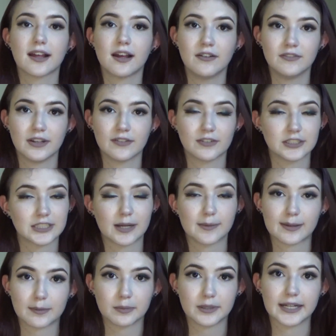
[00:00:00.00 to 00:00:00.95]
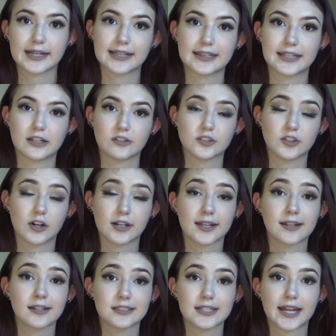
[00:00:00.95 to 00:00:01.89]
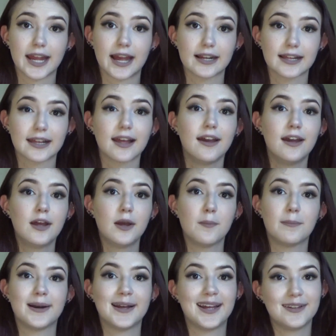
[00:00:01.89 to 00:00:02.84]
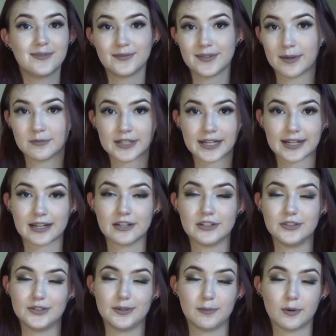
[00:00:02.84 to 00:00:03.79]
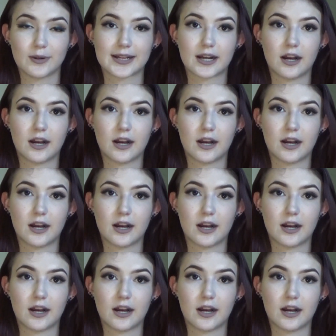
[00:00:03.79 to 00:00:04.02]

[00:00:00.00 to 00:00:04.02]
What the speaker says: of different types of plants that are toxic to cats, but I'm just going to do the most